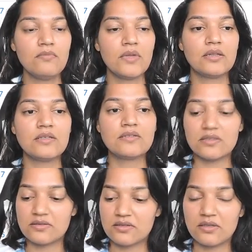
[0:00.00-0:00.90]
This
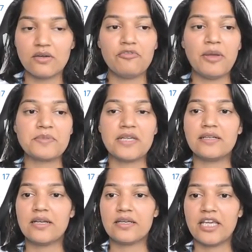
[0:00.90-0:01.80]
is the website
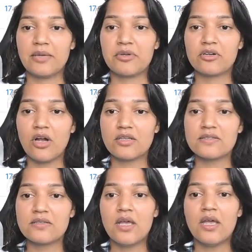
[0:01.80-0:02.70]
that I came
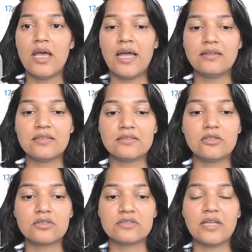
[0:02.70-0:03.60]
across. And this
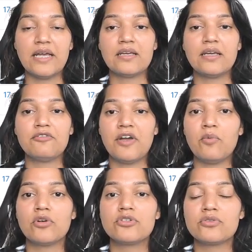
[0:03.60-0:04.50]
looks like, if I
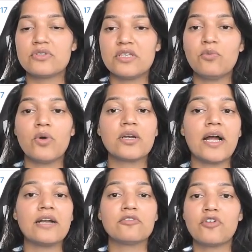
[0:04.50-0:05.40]
want to see what
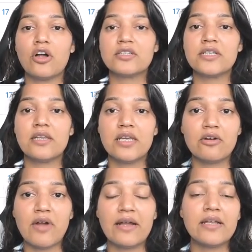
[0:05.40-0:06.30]
kind of content they're
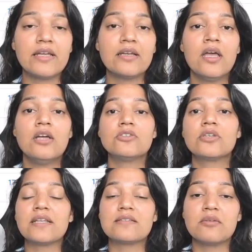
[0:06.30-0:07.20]
writing to
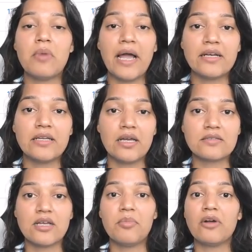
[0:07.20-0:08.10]
get some ideas
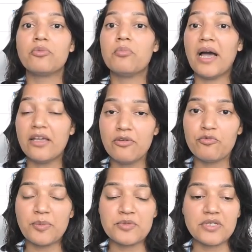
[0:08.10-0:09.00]
about my
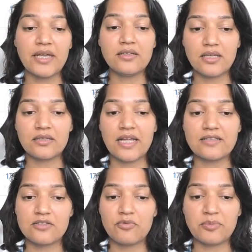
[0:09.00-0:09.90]
website, then
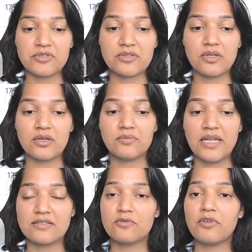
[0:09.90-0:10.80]
that's the
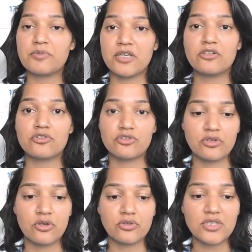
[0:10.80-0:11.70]
website you should
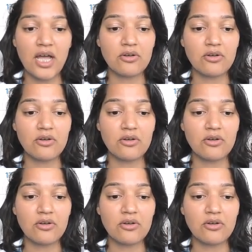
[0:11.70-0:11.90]
note down.